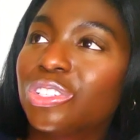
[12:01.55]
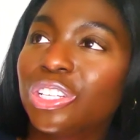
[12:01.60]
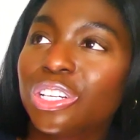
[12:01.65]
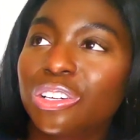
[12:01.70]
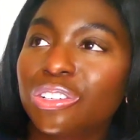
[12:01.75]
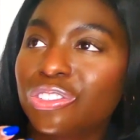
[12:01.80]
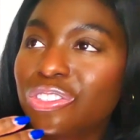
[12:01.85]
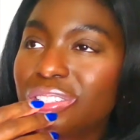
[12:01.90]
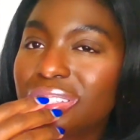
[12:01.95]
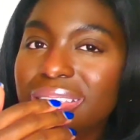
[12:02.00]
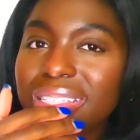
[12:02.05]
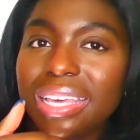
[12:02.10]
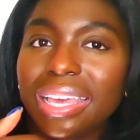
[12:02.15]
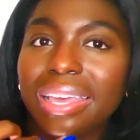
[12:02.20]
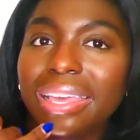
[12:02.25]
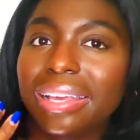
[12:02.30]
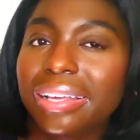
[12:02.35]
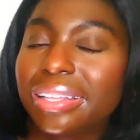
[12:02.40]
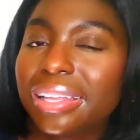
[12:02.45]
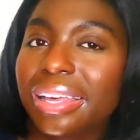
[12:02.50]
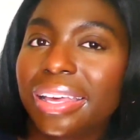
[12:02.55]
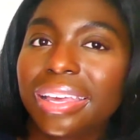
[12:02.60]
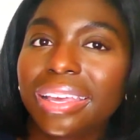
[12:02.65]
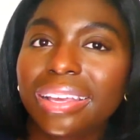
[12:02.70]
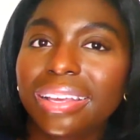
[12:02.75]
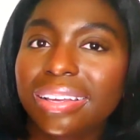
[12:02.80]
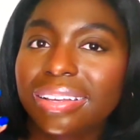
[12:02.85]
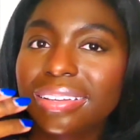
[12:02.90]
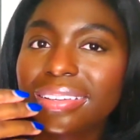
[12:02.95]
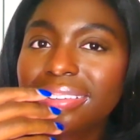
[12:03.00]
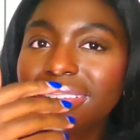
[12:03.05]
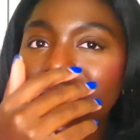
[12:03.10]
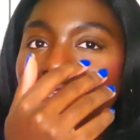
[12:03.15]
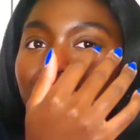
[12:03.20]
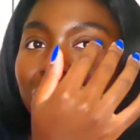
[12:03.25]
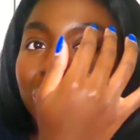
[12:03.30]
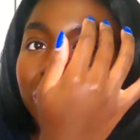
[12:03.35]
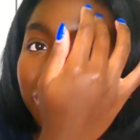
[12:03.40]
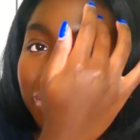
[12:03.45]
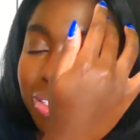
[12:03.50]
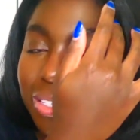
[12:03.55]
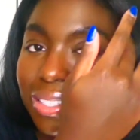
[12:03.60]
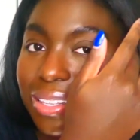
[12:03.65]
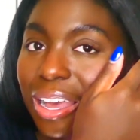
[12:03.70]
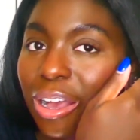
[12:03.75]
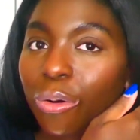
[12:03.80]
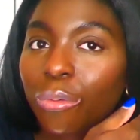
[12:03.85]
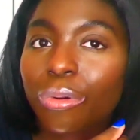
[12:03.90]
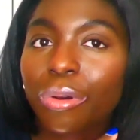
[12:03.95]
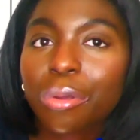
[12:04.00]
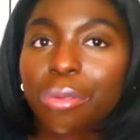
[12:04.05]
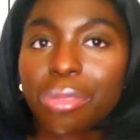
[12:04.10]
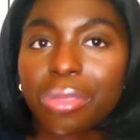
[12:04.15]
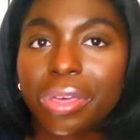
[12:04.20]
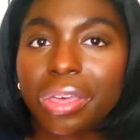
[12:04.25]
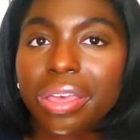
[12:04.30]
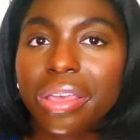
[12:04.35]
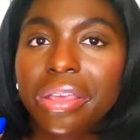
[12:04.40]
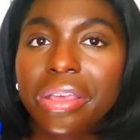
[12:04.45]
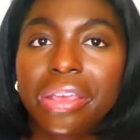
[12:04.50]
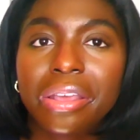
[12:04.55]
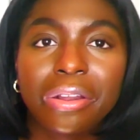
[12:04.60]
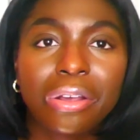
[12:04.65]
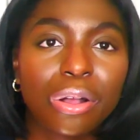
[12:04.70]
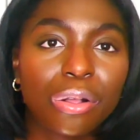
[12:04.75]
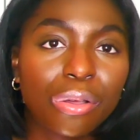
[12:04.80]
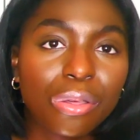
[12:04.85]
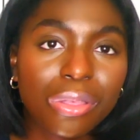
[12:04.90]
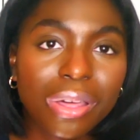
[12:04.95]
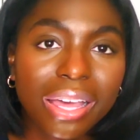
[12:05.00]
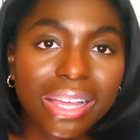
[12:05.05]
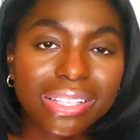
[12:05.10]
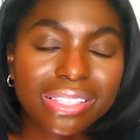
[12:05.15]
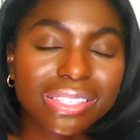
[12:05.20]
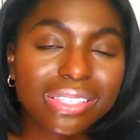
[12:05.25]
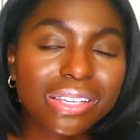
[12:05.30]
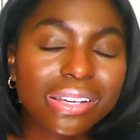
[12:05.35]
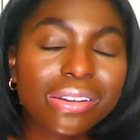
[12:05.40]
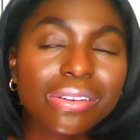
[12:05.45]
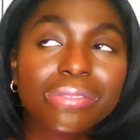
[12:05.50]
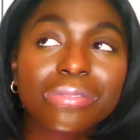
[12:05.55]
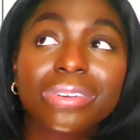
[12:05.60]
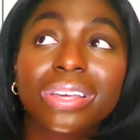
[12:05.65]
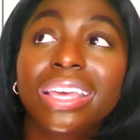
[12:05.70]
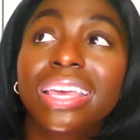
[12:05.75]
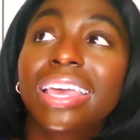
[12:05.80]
know, just saying like, you know, it's not worth it and all of that stuff.